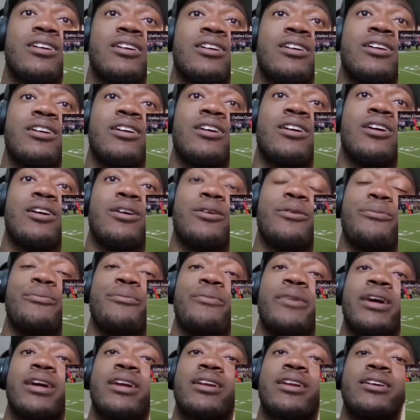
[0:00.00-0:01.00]
Oh,
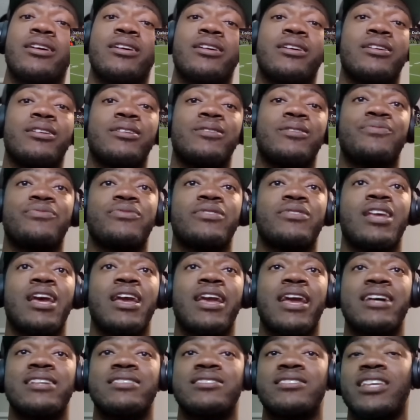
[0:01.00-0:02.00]
my God.
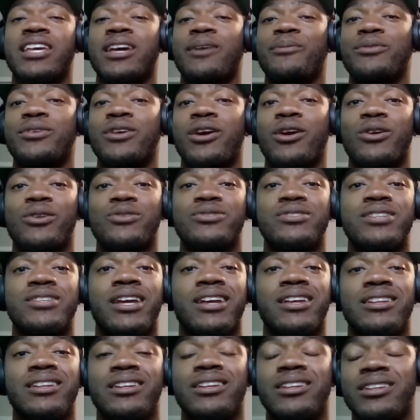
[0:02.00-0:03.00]
They had Sam Darnold
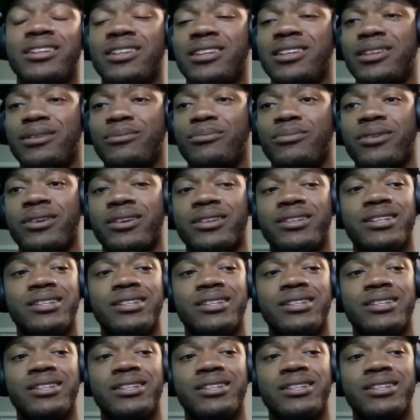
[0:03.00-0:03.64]
taking that knee, bro.